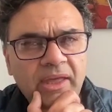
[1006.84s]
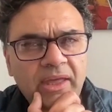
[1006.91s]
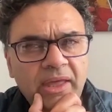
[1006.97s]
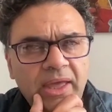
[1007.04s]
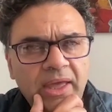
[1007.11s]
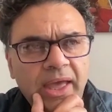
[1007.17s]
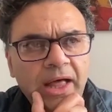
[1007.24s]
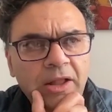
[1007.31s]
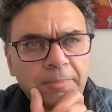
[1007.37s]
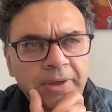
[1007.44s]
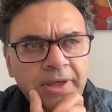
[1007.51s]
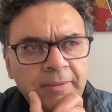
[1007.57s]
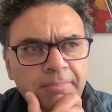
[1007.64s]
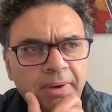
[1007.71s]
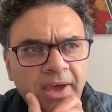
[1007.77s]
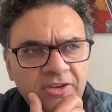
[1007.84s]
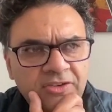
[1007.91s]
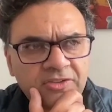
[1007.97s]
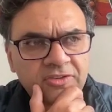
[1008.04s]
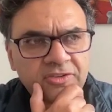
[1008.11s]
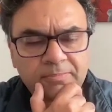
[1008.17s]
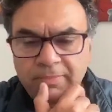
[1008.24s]
helping
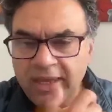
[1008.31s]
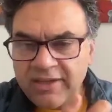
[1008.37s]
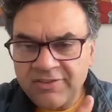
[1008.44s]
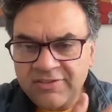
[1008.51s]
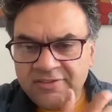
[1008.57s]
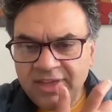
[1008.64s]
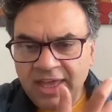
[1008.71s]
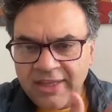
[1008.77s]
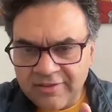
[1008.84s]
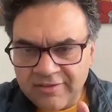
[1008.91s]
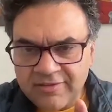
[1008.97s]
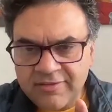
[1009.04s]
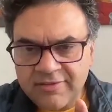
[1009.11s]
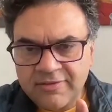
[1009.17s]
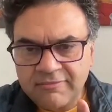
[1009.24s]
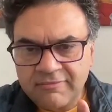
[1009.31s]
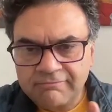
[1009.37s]
patients make sense